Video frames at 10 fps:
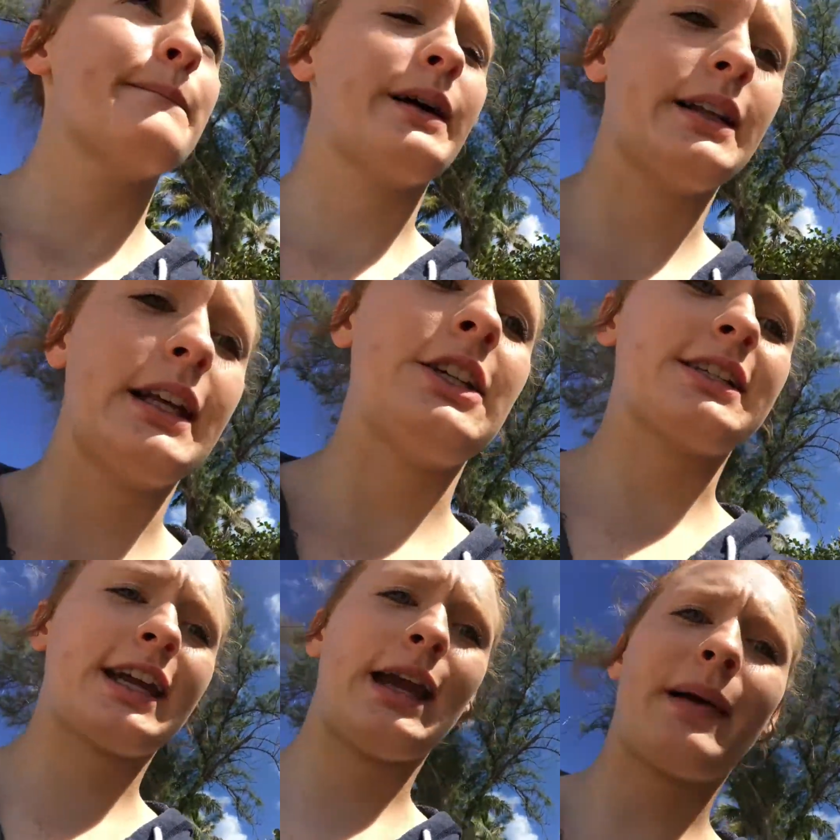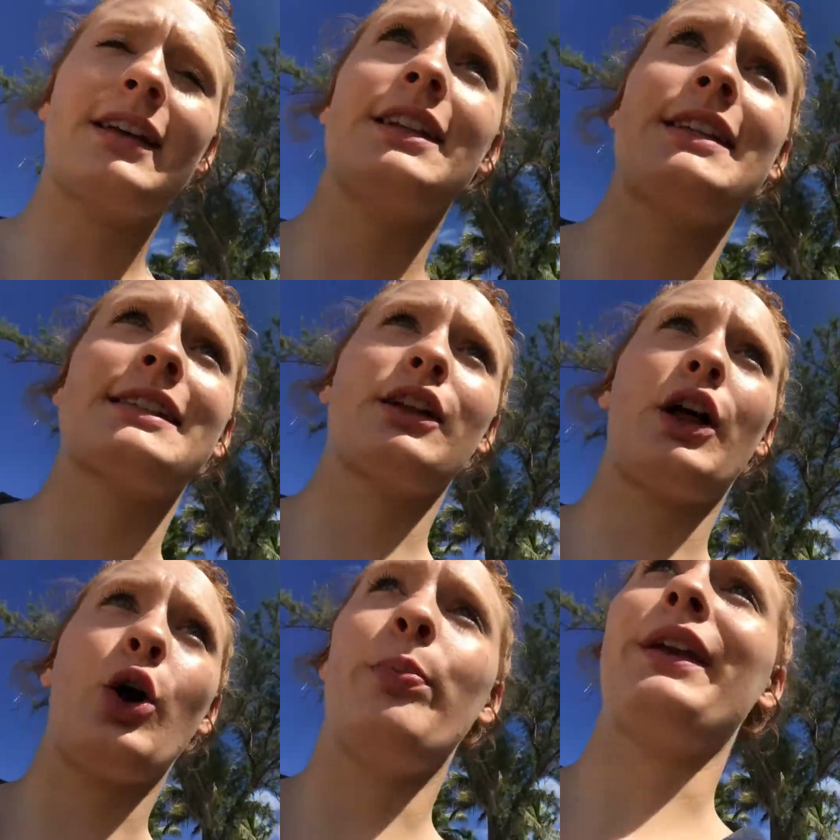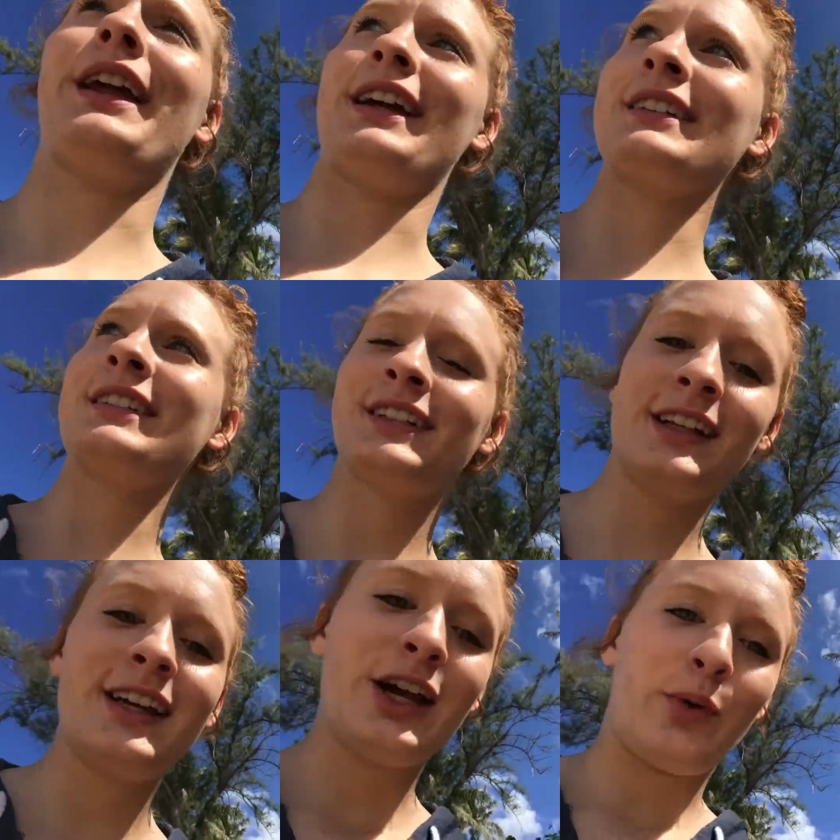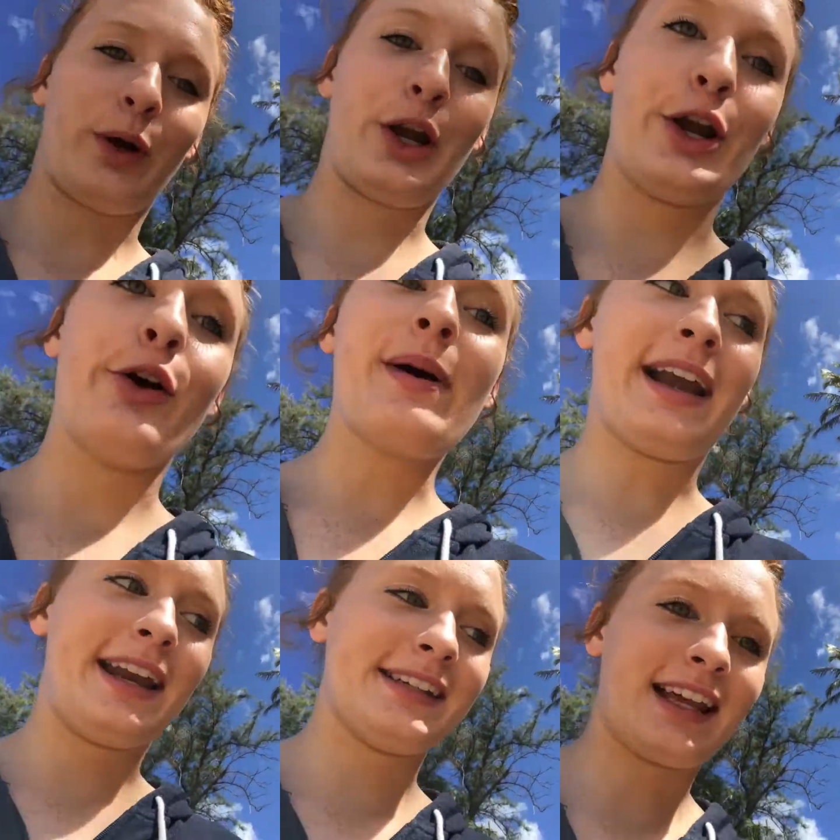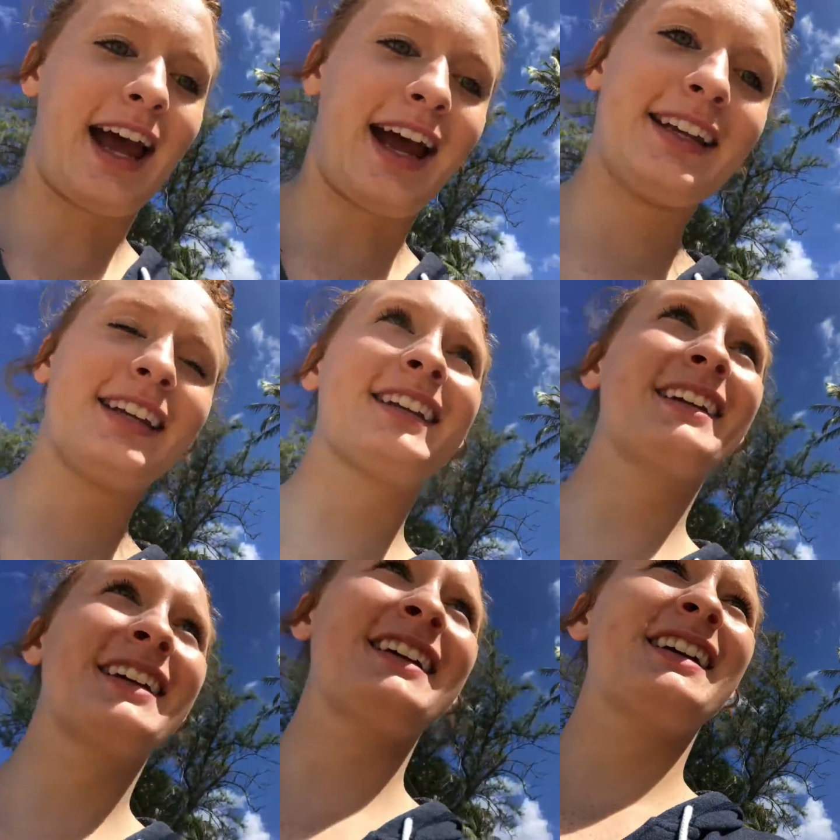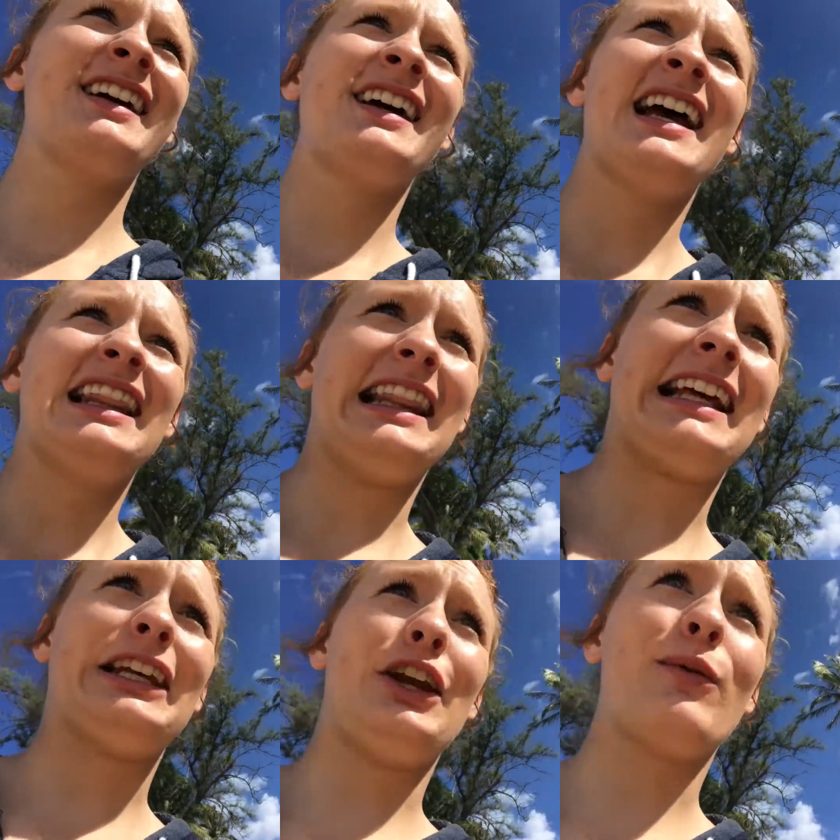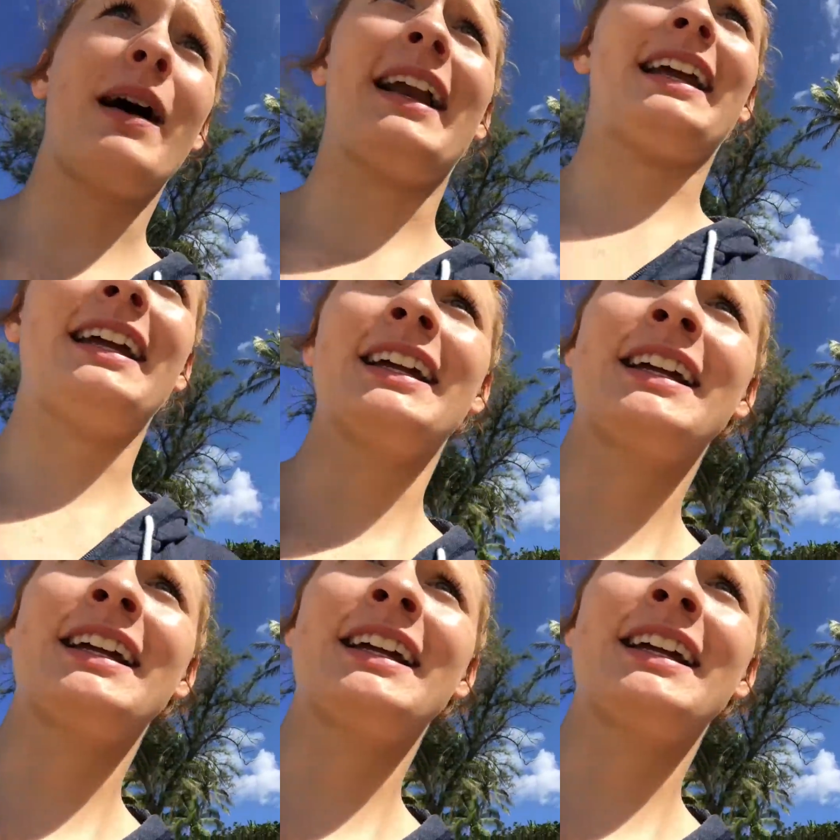but they just came out to this little opening where nobody is at, like nobody.